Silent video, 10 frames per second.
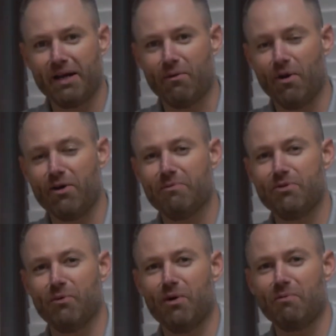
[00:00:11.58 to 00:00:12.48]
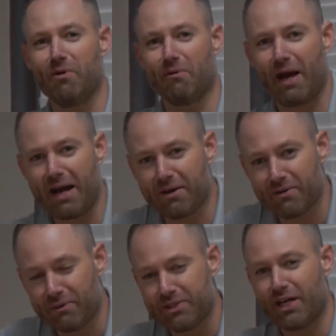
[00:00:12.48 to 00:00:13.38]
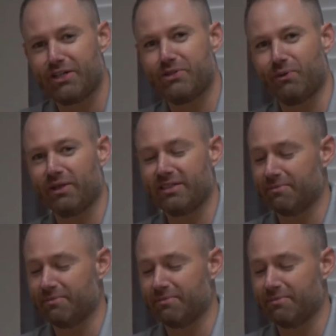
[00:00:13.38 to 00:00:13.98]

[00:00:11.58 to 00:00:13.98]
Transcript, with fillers: Welcome to one more round with Josh Norris.